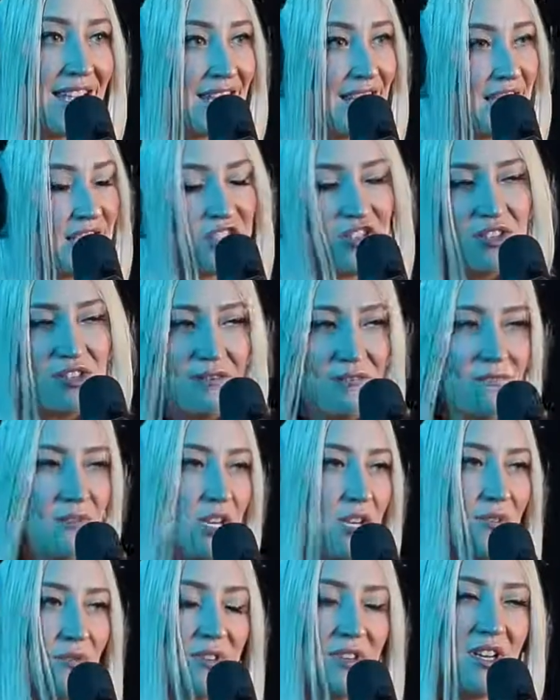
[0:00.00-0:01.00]
And just,
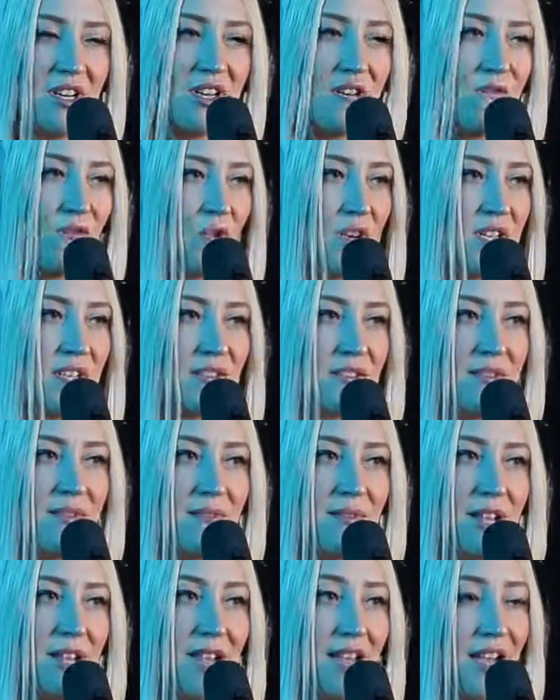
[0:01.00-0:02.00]
studying voice.
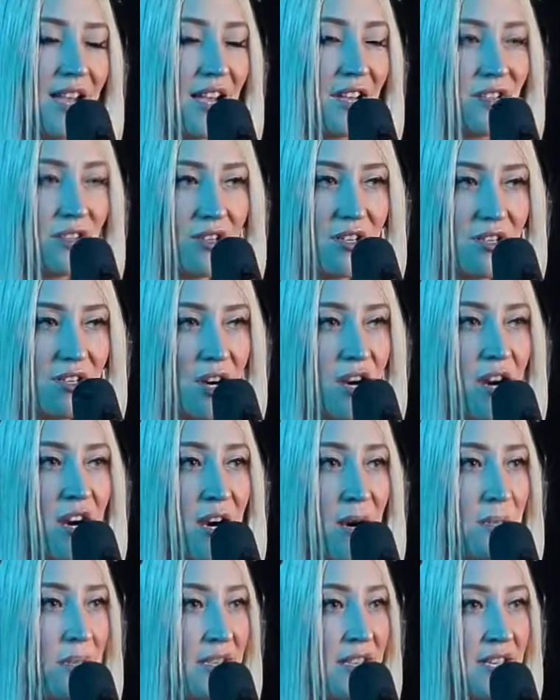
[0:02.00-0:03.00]
And I took
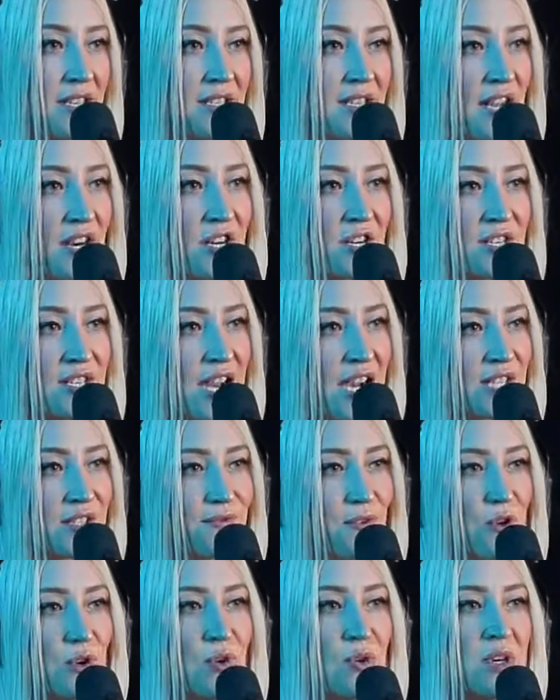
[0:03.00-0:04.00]
guitar, I played tenor
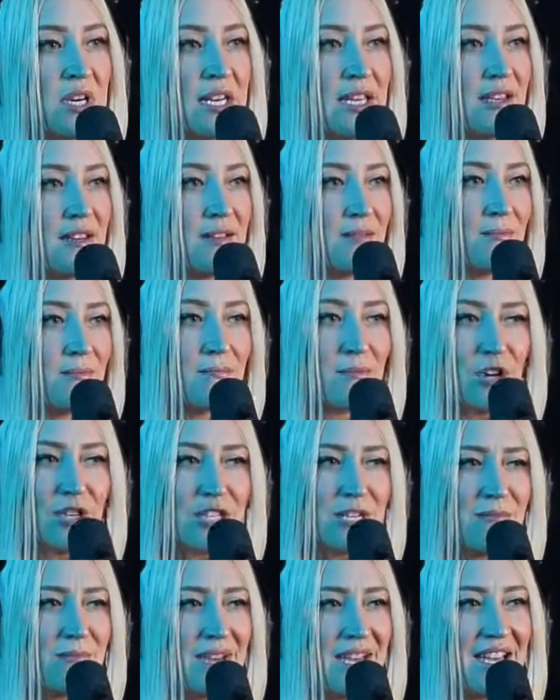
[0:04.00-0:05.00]
saxophone in
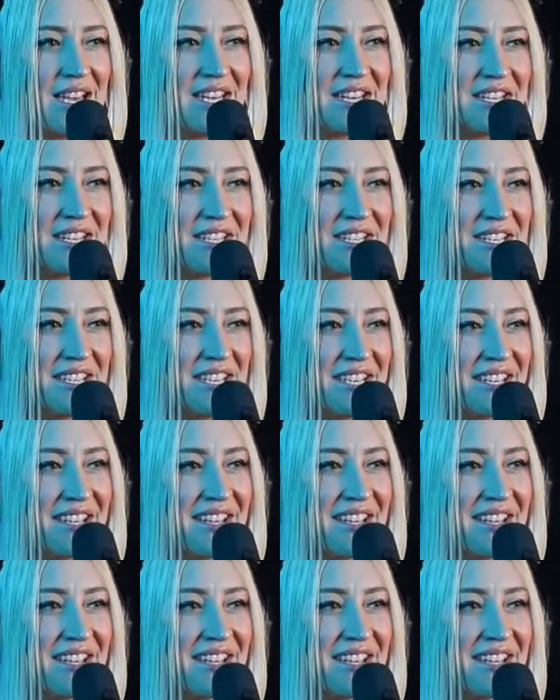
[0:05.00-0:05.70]
marching band.